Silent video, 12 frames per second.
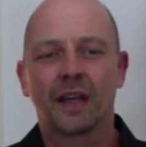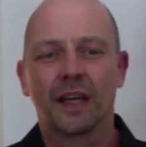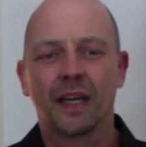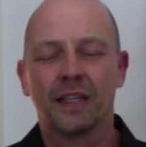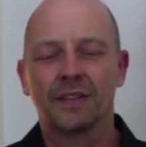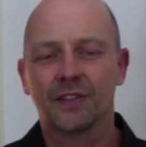
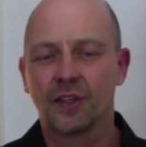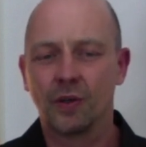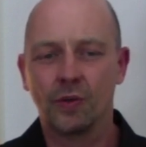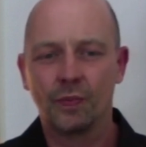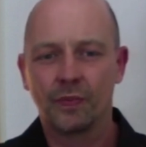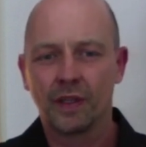And
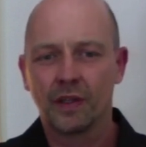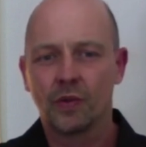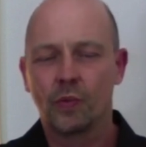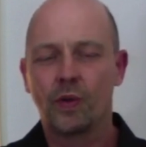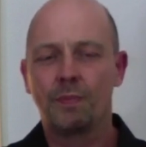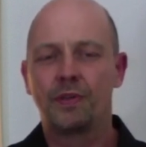so
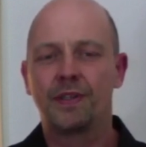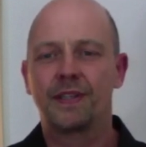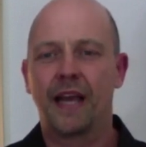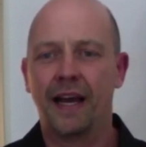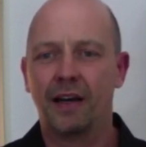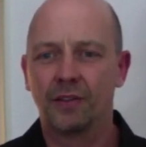we breathe
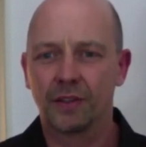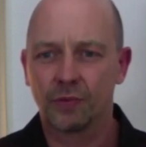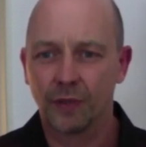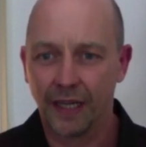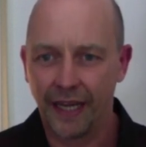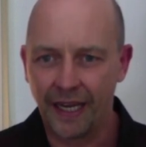out and
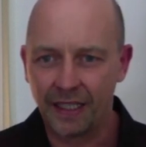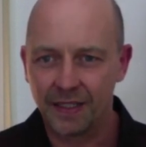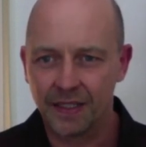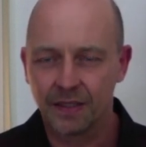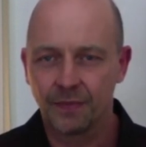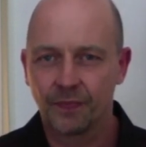
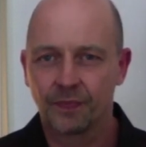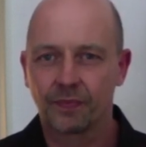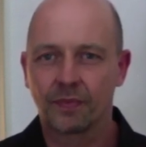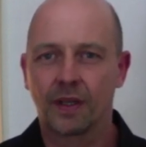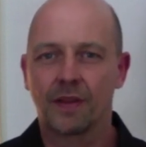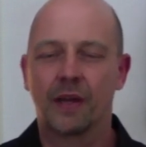relax,
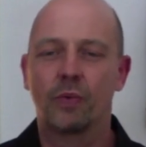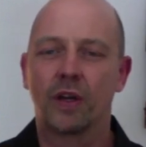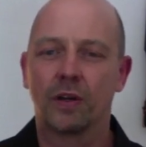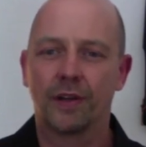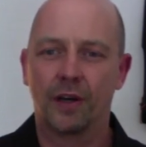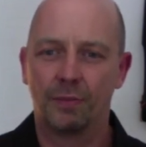and then we
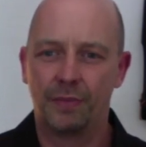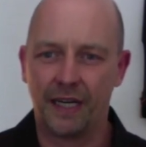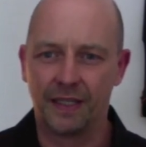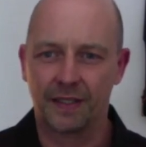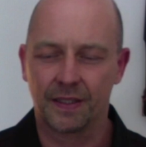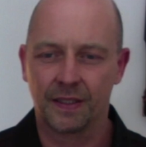hold our
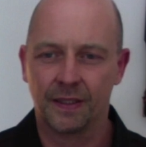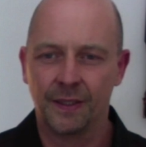breath.